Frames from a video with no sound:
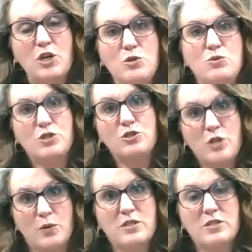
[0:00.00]
You just
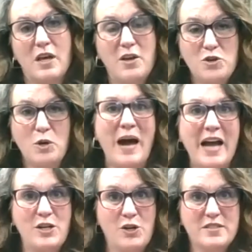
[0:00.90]
notice your
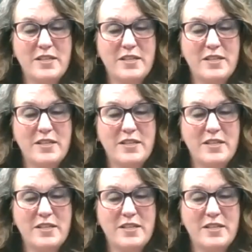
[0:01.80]
body hurts.